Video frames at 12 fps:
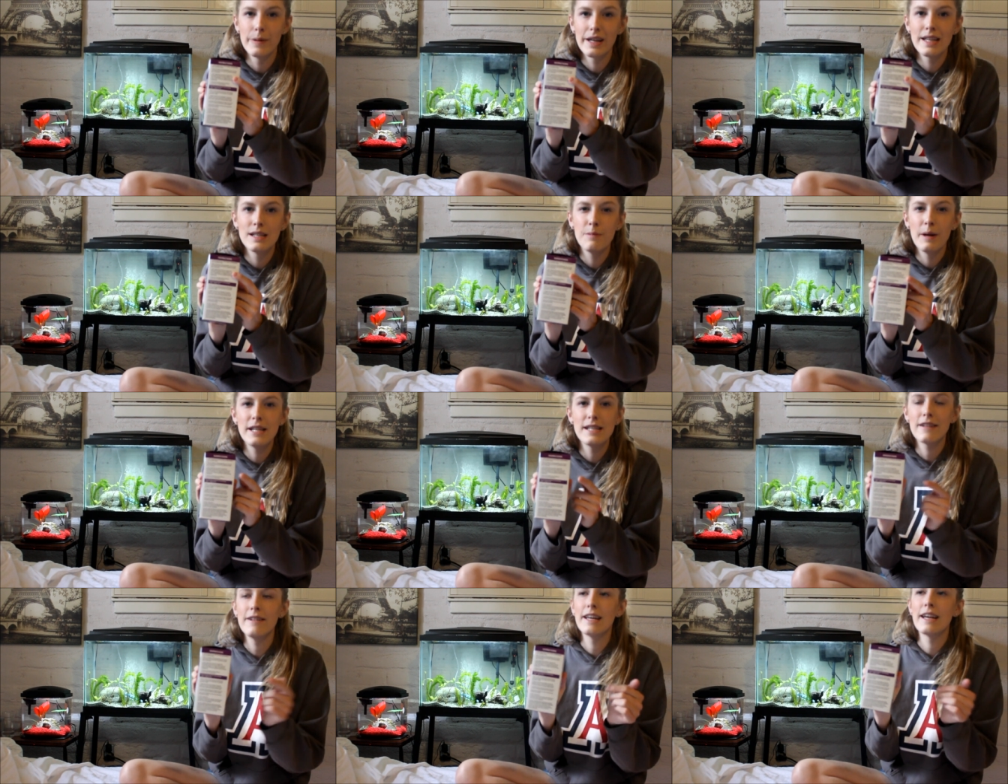because
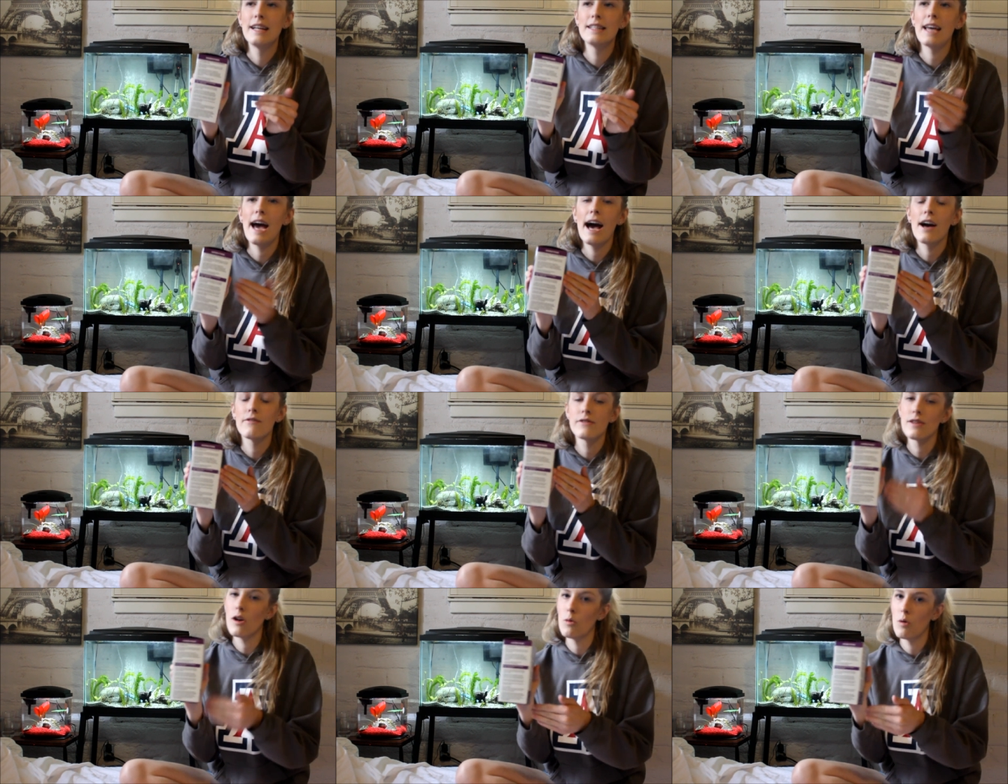basically it's half
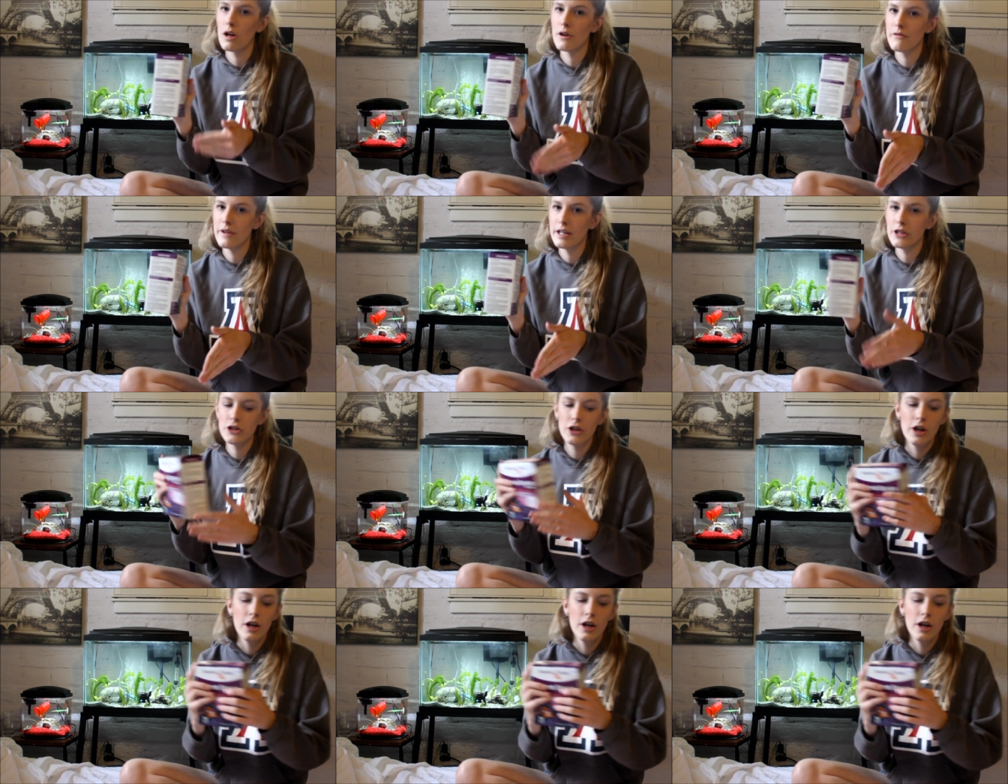saltwater fish.